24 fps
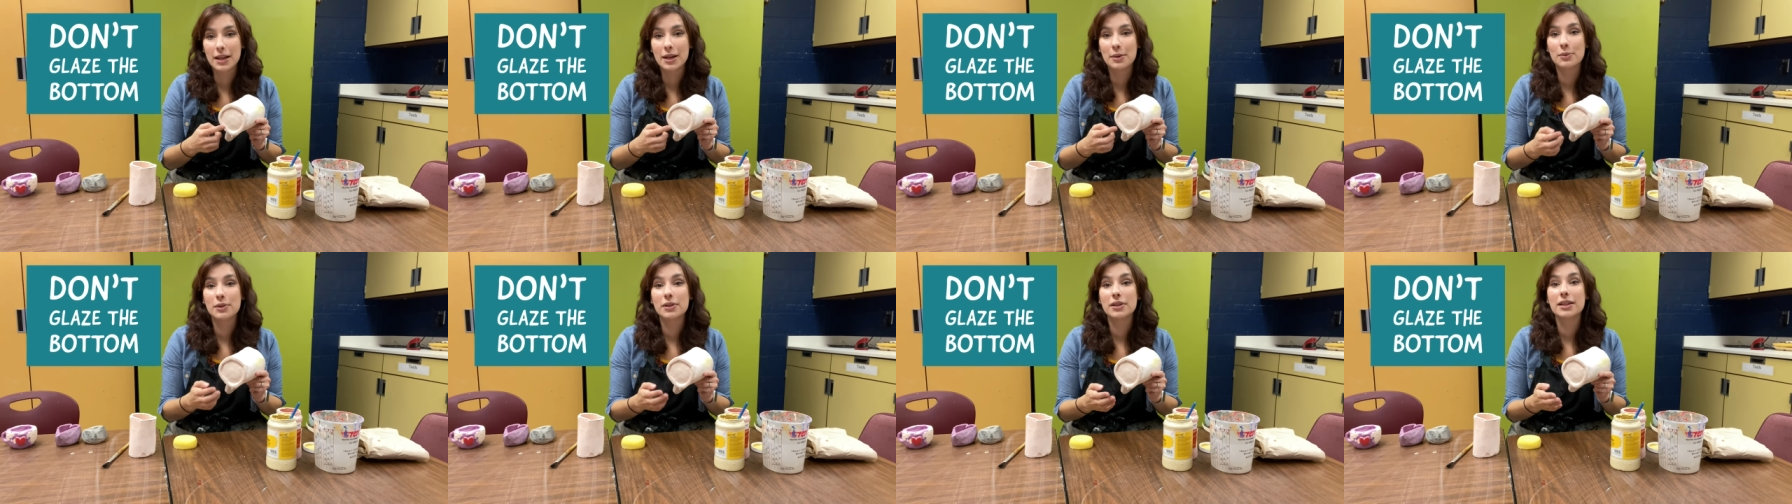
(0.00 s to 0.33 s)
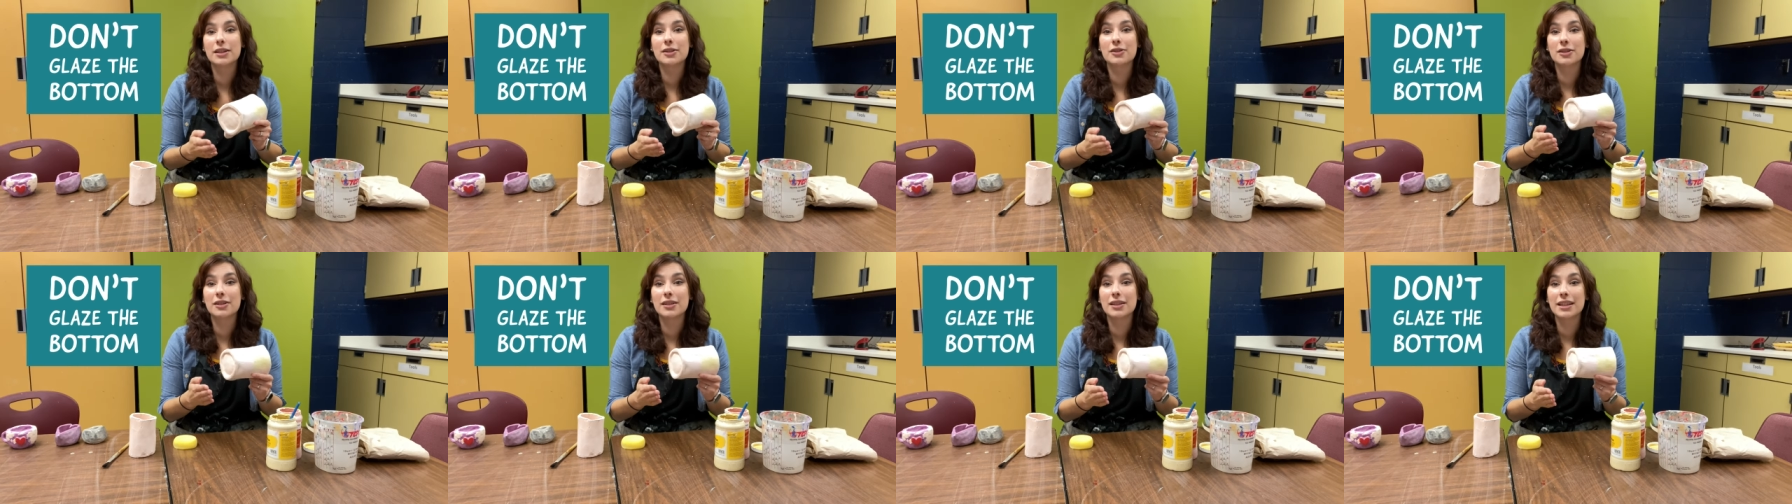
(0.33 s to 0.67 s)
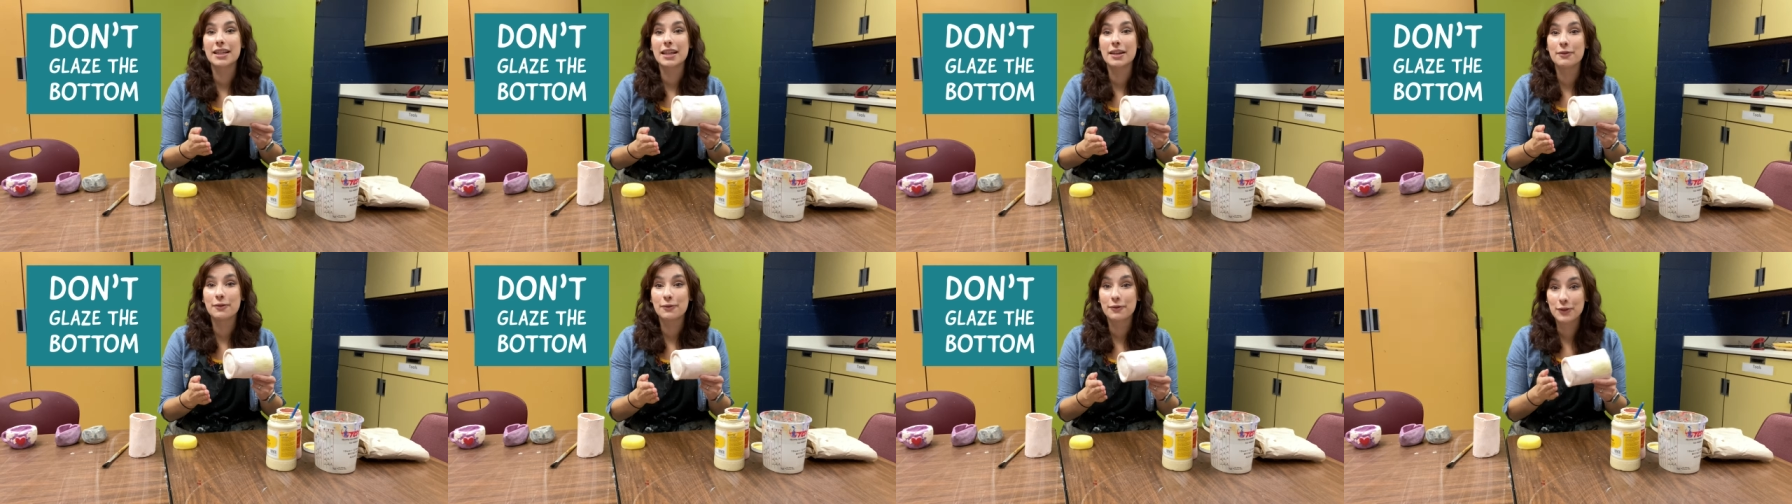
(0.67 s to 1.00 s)
it will
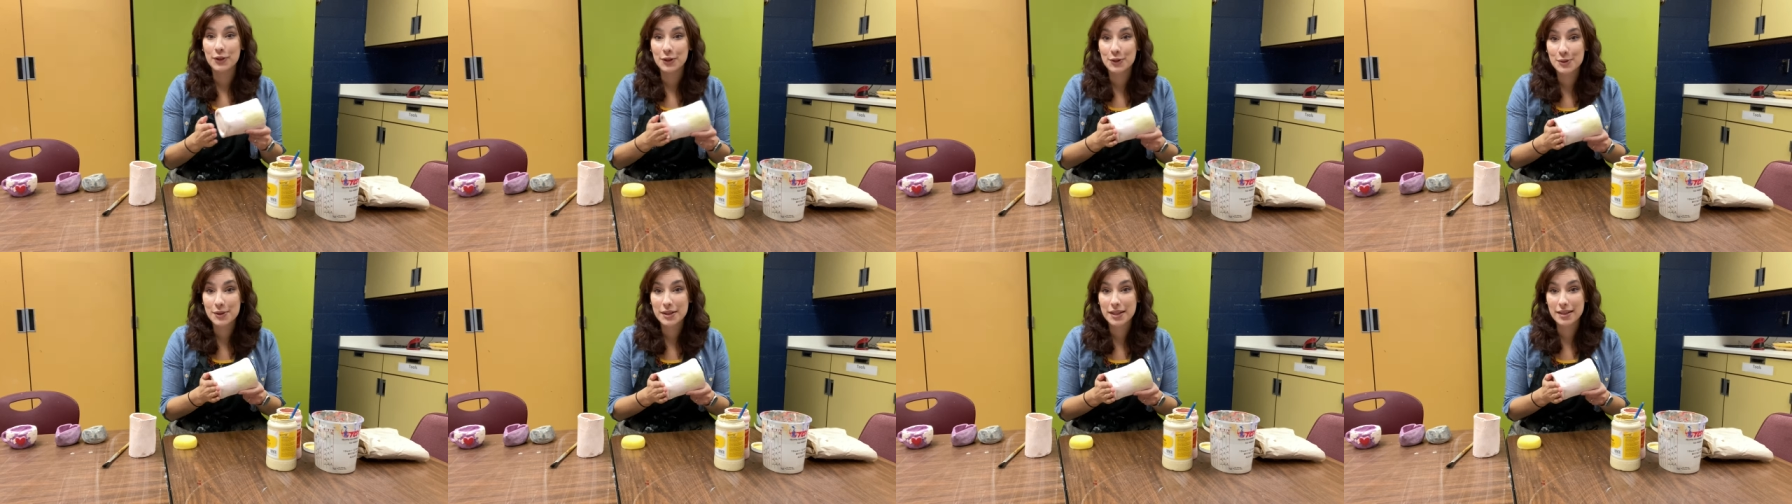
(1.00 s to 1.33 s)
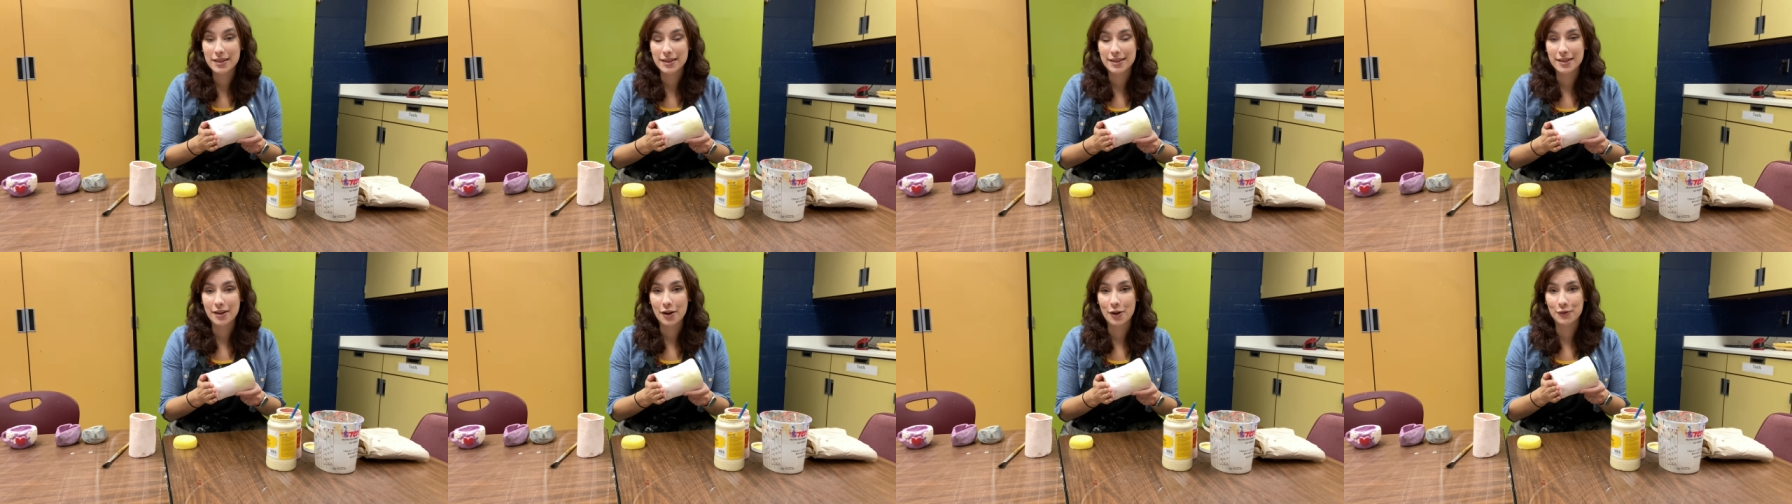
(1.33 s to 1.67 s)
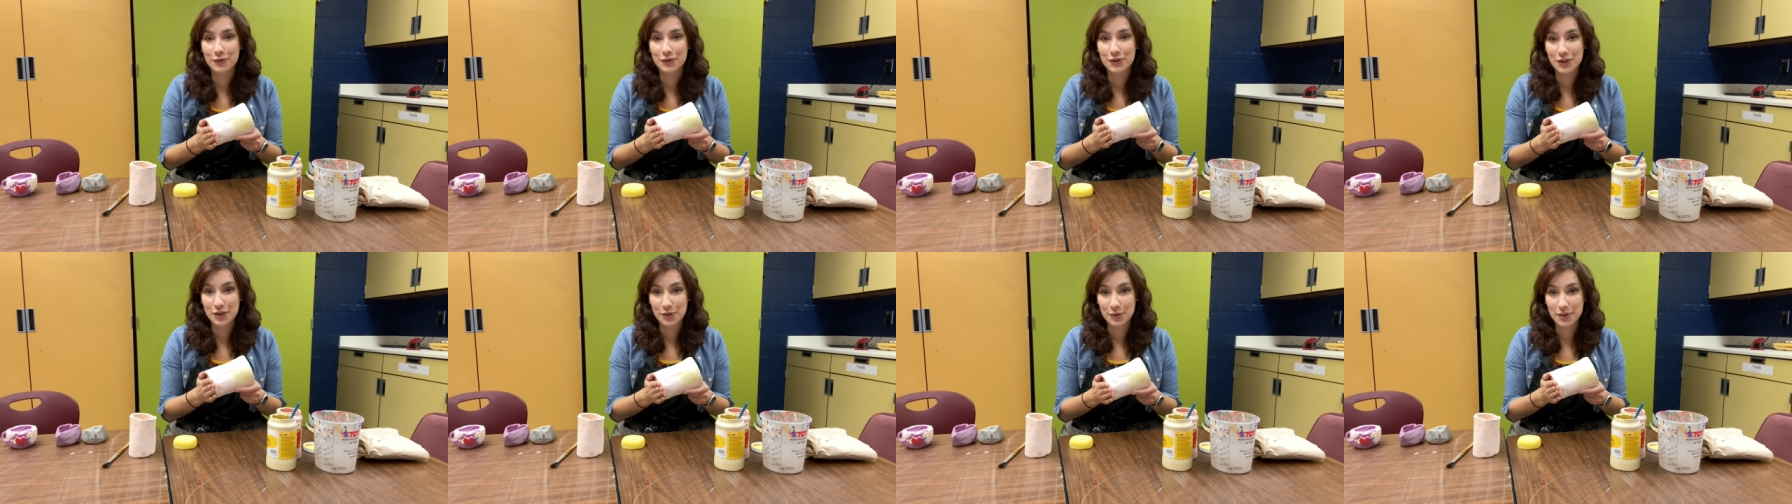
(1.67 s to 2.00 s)
literally fuse
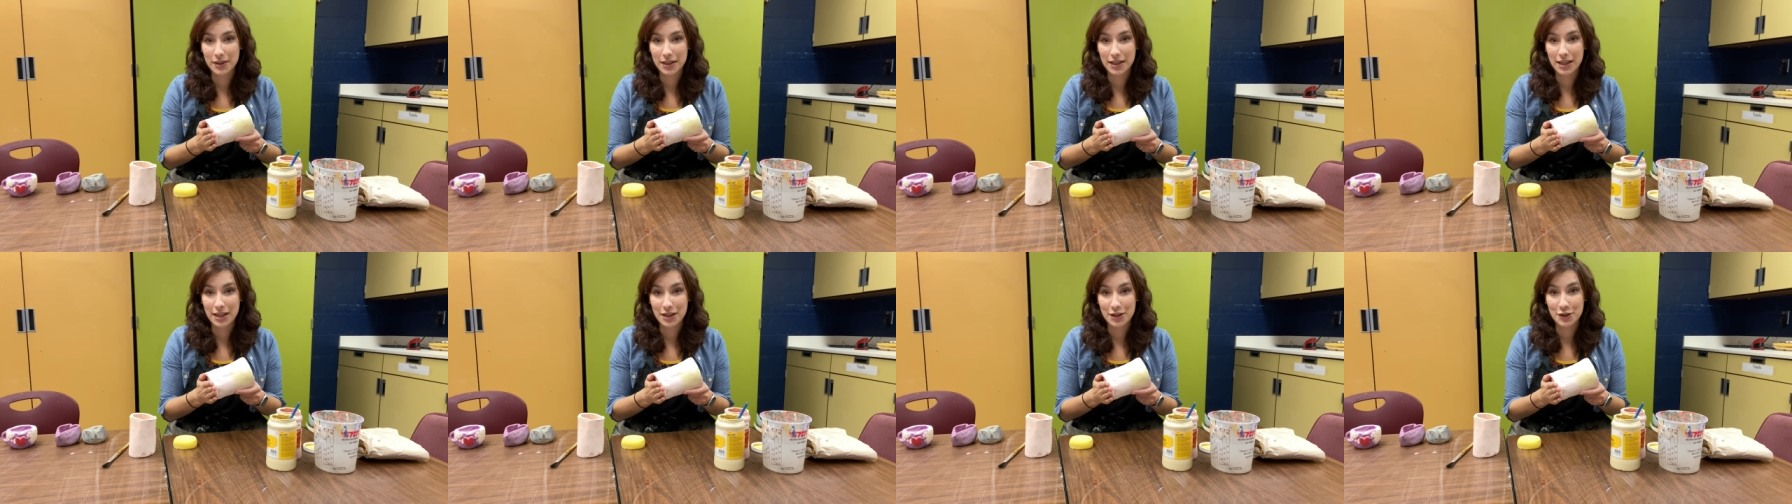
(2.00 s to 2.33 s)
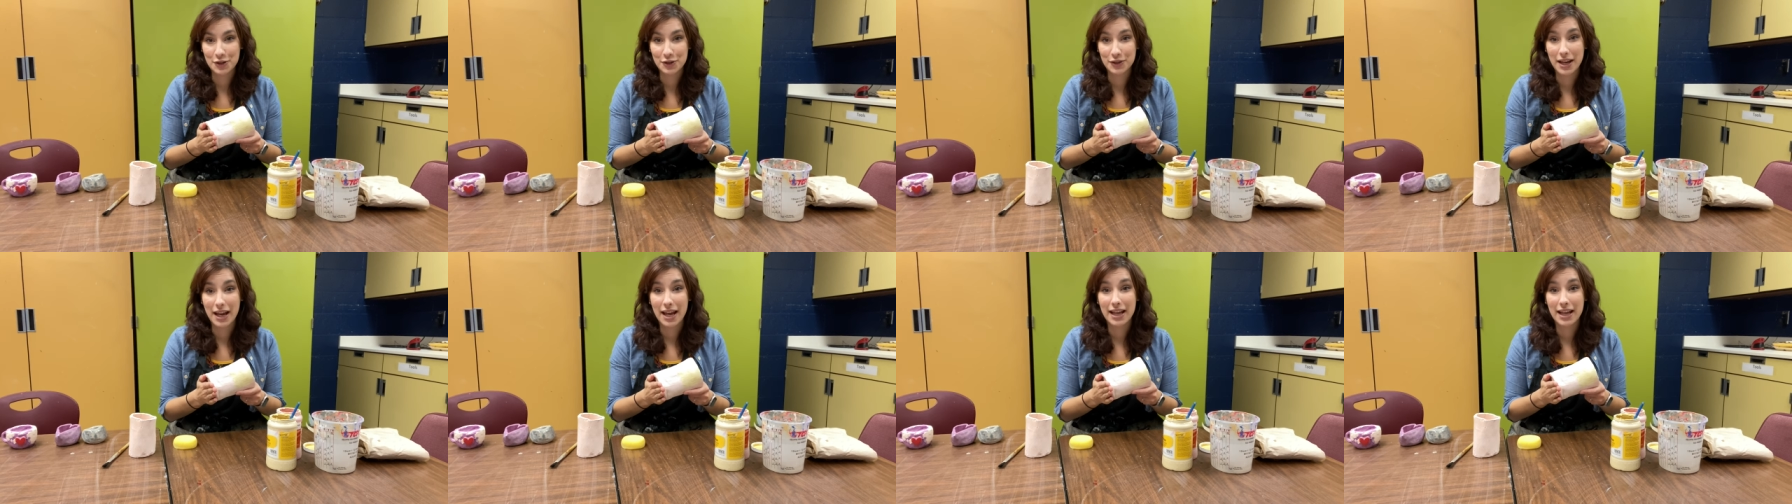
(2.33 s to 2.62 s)
itself to the kiln